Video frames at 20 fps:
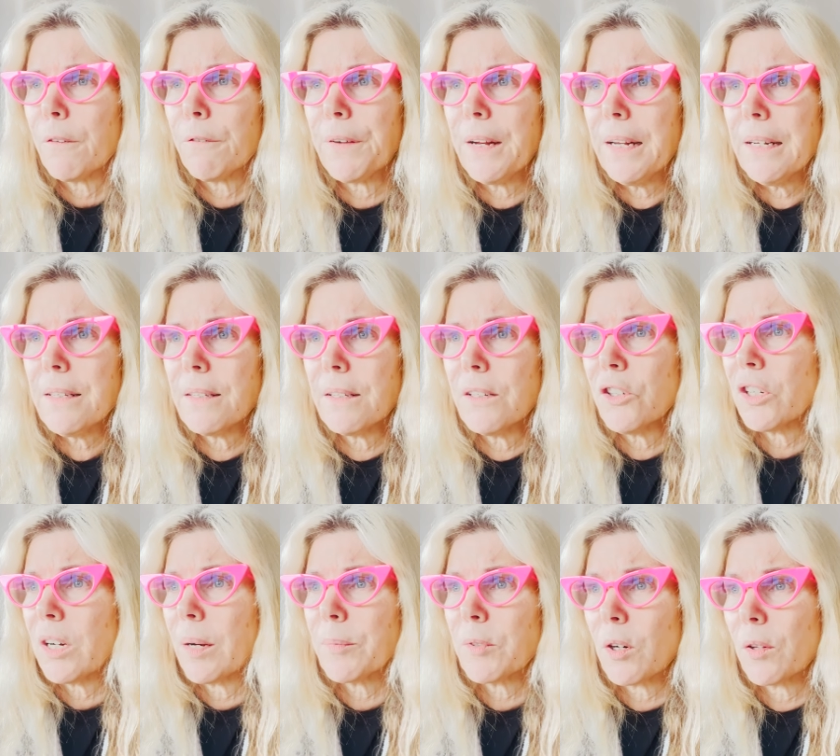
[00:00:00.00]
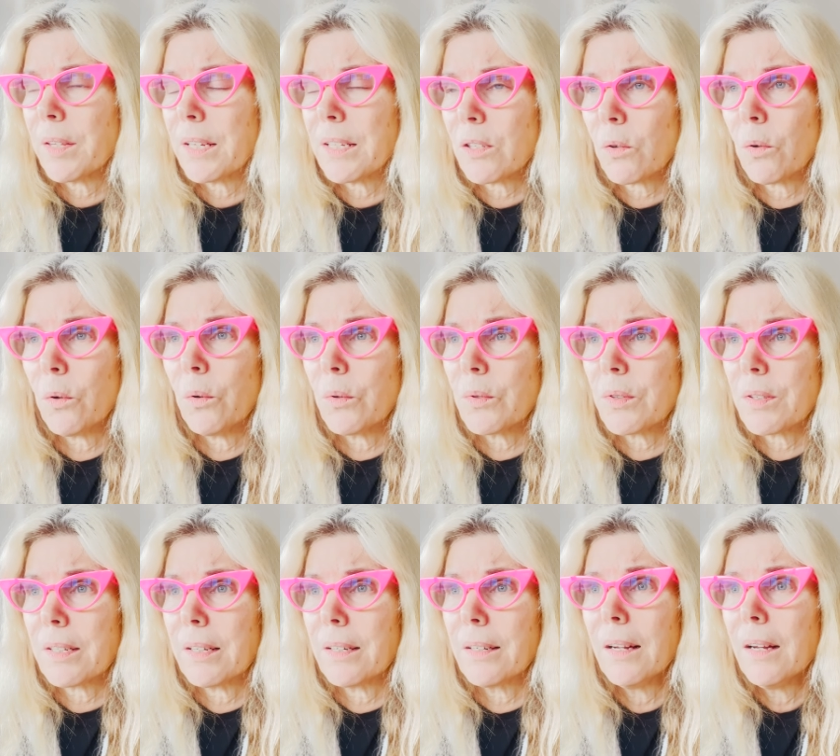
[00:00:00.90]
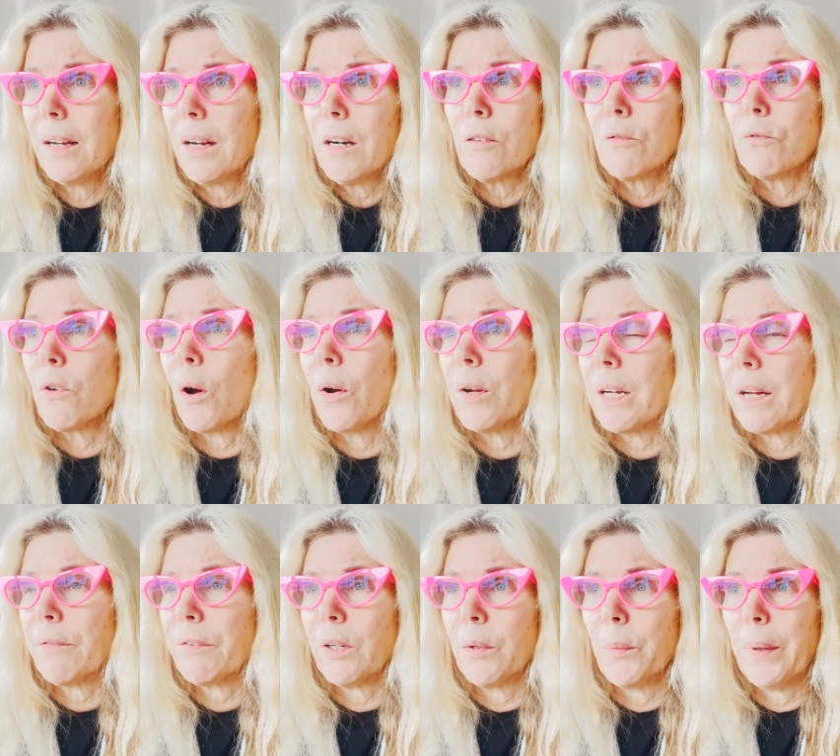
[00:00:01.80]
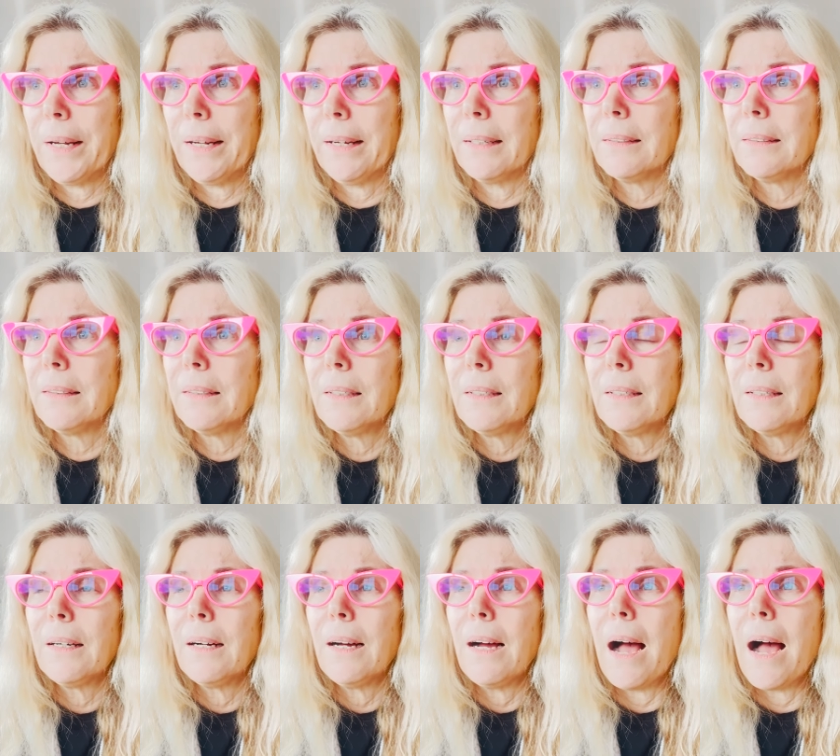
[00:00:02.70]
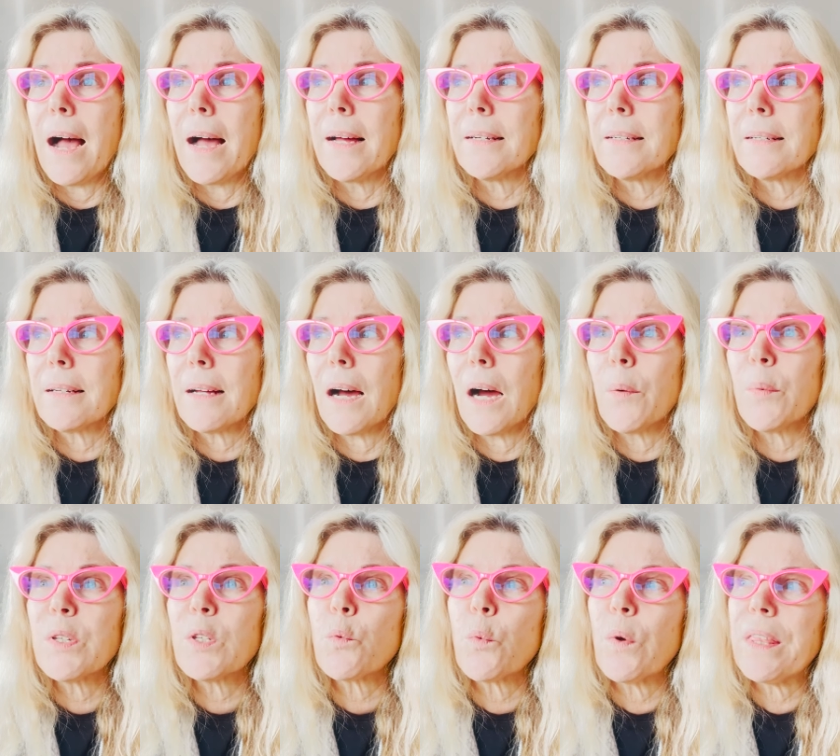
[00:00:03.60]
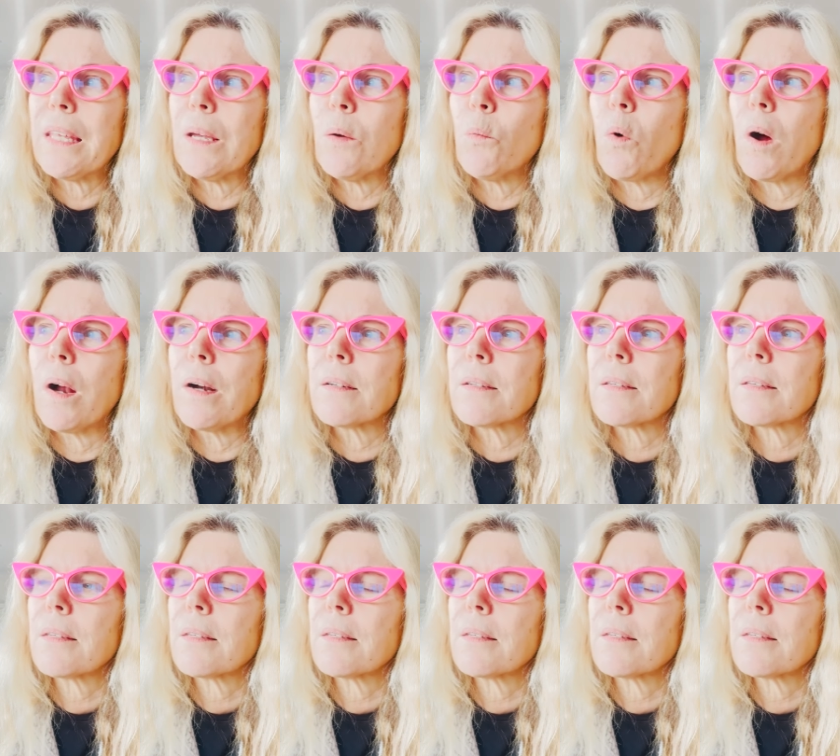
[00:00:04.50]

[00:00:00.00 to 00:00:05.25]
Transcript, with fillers: fence and jumped on this horse and rode everywhere. And I was with him once.